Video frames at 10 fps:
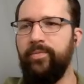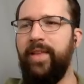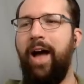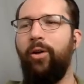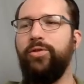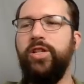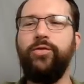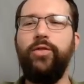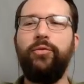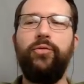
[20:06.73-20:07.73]
Now,
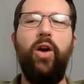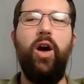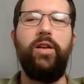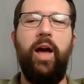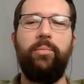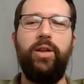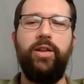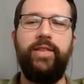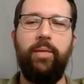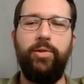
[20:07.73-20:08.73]
just for fun, I'm going
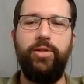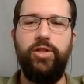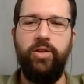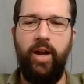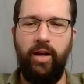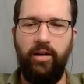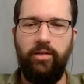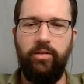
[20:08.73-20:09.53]
to demonstrate